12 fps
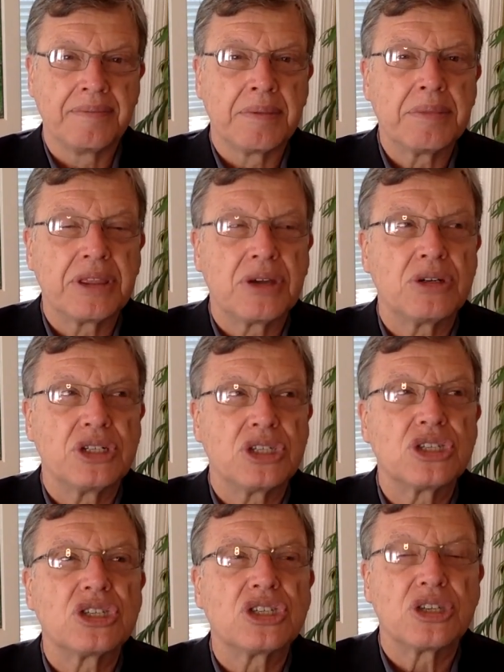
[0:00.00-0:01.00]
but they're
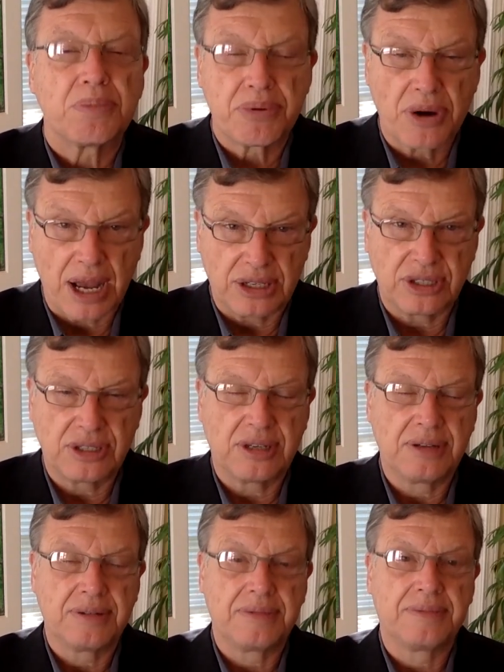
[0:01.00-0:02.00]
just suppressed
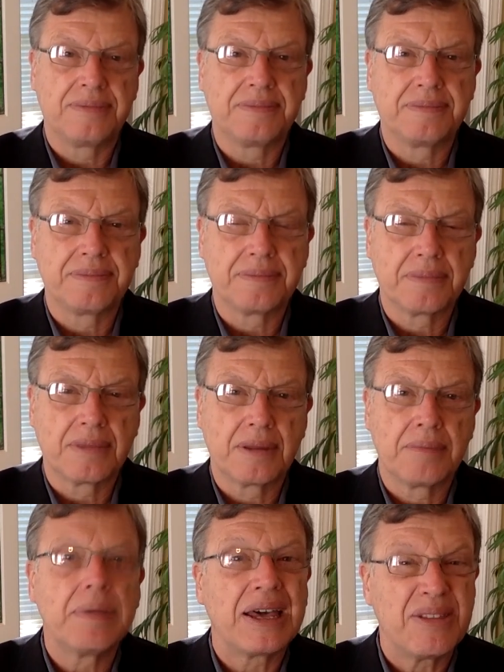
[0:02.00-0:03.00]

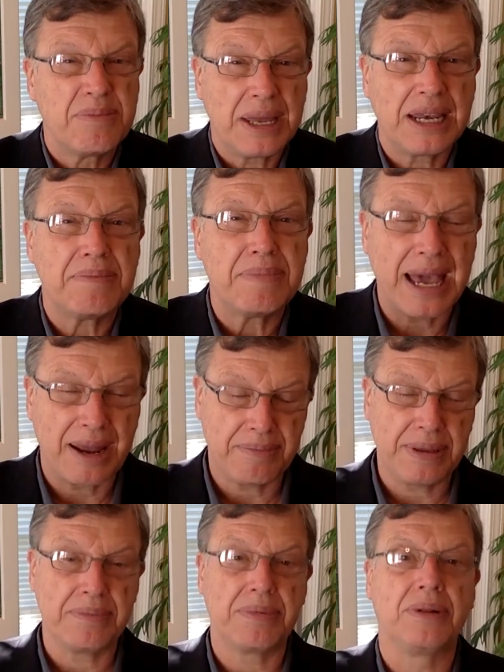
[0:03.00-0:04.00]
by the many bad
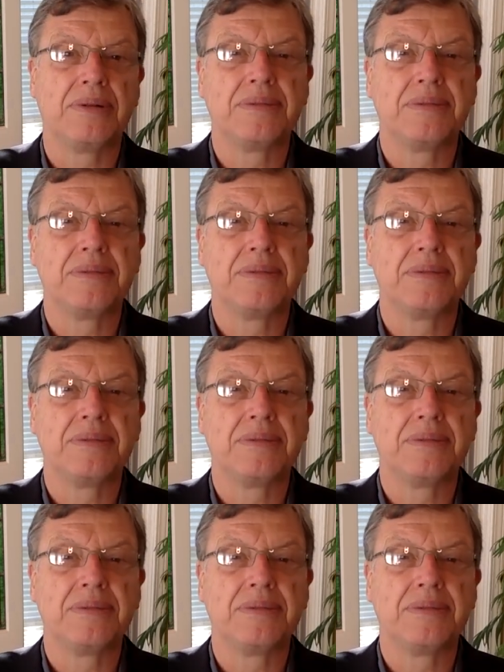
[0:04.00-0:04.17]
people.